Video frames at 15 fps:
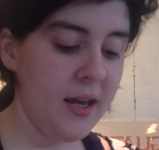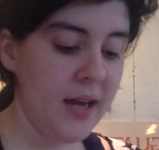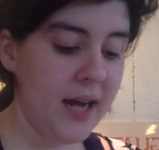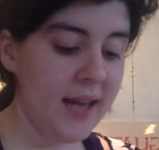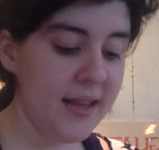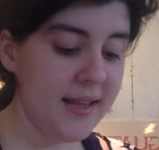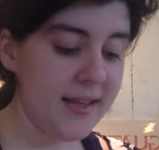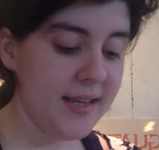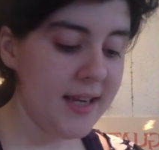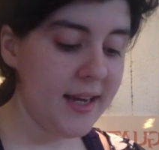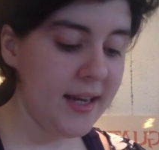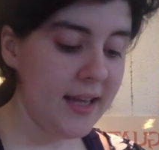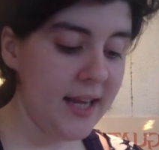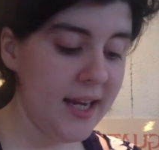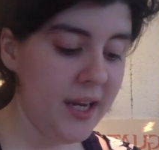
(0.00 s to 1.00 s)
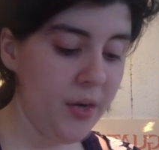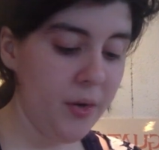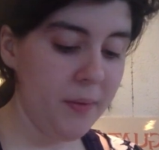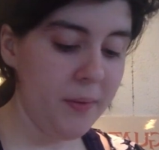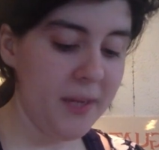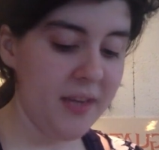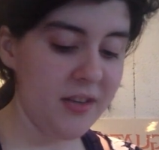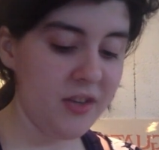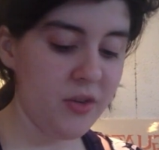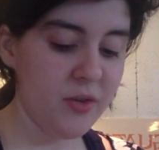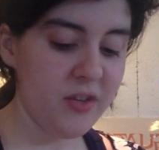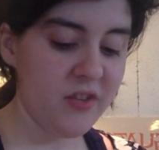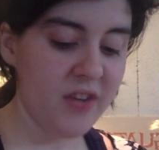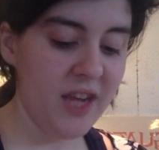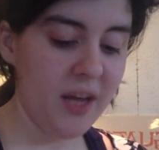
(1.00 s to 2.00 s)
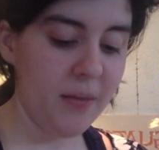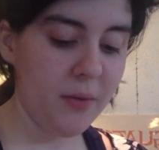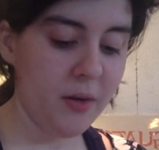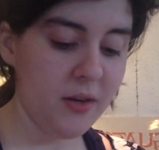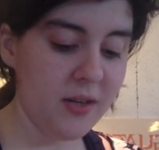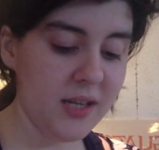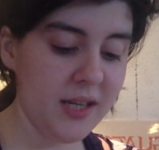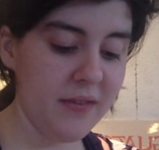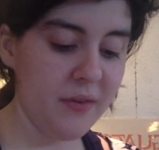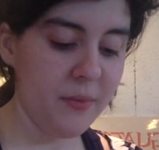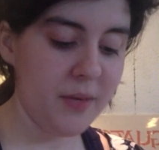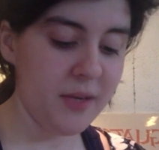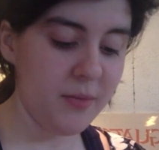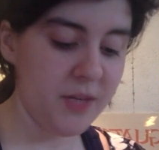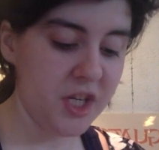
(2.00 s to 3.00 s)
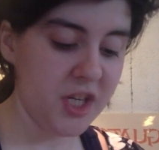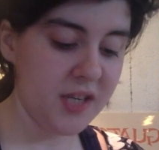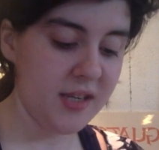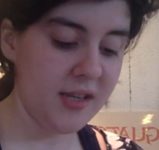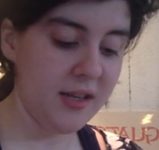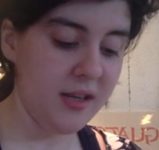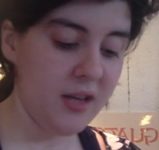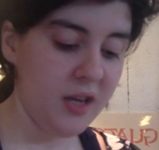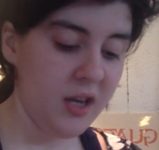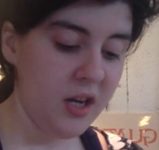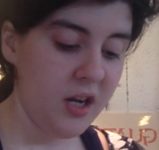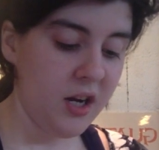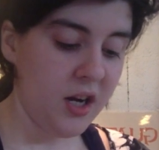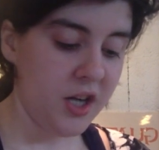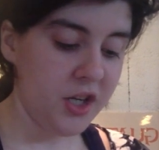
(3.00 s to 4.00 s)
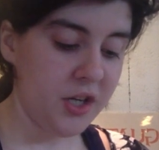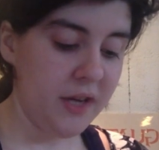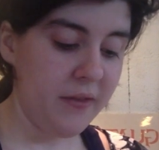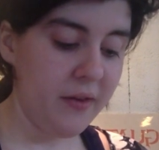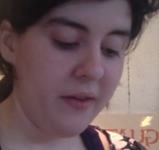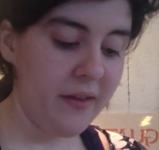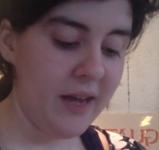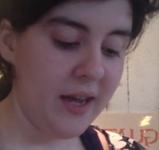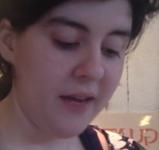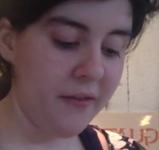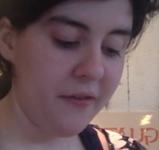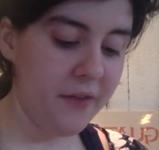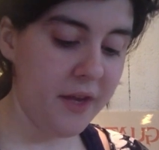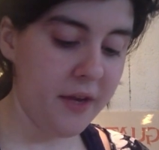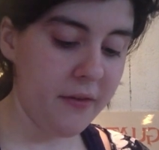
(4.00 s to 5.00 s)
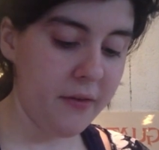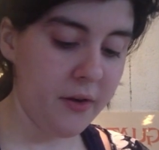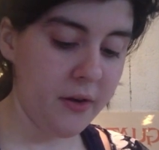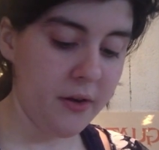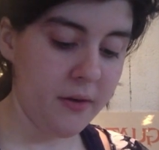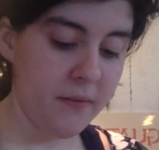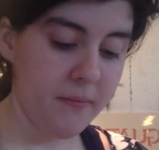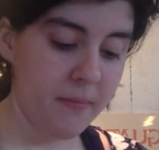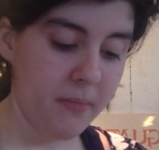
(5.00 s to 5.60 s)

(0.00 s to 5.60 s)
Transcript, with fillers: Had this lady who appeals to us for help gone to live in West Winchester, I should never have had a fear for her.